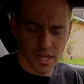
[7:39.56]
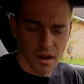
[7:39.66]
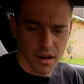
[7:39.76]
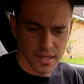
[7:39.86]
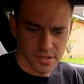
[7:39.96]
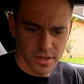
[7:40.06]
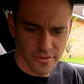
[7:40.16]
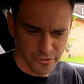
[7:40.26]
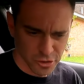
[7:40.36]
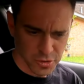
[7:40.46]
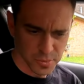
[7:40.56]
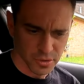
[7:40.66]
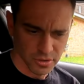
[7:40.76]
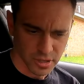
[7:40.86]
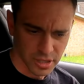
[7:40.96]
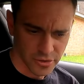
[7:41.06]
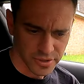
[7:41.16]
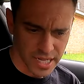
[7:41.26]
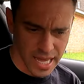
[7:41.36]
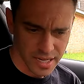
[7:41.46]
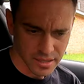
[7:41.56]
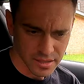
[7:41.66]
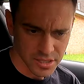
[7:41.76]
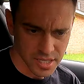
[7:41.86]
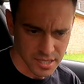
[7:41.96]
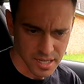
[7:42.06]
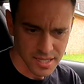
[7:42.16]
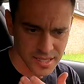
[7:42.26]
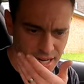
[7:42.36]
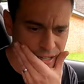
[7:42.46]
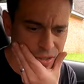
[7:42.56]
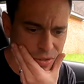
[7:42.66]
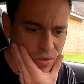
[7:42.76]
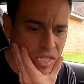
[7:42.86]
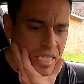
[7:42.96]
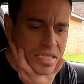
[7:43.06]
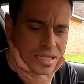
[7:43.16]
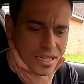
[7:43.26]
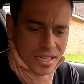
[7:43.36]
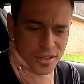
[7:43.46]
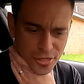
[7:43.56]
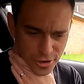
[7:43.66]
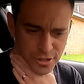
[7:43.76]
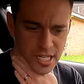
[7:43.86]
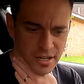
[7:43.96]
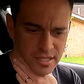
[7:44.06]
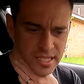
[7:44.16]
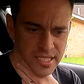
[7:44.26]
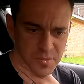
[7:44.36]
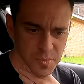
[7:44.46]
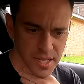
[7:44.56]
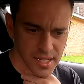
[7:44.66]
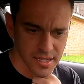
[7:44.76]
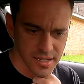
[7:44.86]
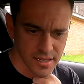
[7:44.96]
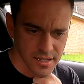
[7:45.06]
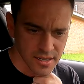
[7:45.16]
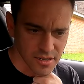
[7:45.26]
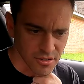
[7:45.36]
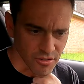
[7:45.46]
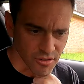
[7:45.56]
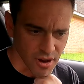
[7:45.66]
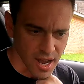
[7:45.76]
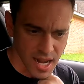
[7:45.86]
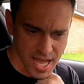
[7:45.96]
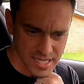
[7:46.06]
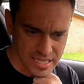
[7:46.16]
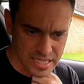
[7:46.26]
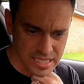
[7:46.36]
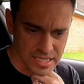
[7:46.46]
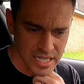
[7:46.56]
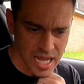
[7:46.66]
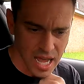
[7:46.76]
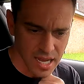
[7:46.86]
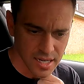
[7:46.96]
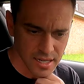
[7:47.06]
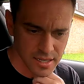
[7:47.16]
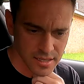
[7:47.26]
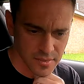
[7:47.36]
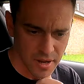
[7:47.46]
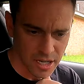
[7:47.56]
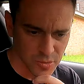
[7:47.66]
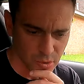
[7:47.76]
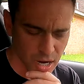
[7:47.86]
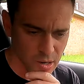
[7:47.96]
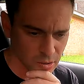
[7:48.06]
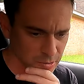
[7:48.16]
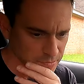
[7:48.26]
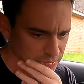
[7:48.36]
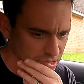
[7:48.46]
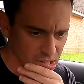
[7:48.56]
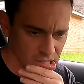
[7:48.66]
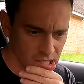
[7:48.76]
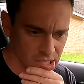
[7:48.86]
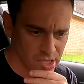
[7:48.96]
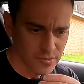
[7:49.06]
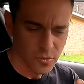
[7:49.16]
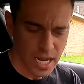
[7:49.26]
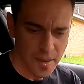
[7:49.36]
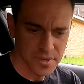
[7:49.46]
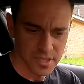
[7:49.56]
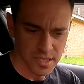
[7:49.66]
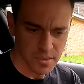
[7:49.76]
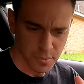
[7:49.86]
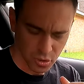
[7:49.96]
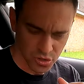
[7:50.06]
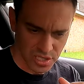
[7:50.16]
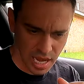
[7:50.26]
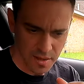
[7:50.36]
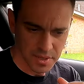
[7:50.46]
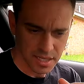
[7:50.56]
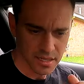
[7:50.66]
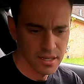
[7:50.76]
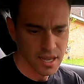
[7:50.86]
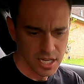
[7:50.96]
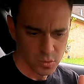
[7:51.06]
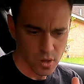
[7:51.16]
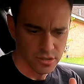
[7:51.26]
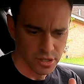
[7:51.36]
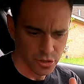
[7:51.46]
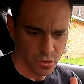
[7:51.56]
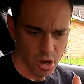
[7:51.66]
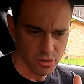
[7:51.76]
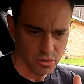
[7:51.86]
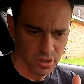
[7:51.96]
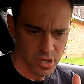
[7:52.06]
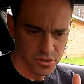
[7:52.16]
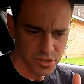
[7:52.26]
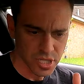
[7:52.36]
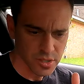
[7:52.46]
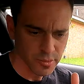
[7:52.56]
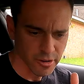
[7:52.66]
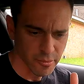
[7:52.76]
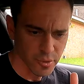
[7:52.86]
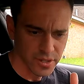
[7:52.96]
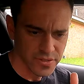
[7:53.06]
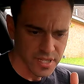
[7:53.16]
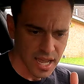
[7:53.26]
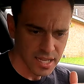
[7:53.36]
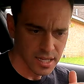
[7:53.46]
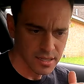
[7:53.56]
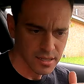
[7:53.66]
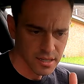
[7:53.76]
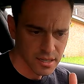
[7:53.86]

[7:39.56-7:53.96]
All right, so that first pull, looking over data, just like I said, I knew third gear, it did spin right at 69 miles per hour. What happens is it pulls timing as well as the throttle closed just for a brief second,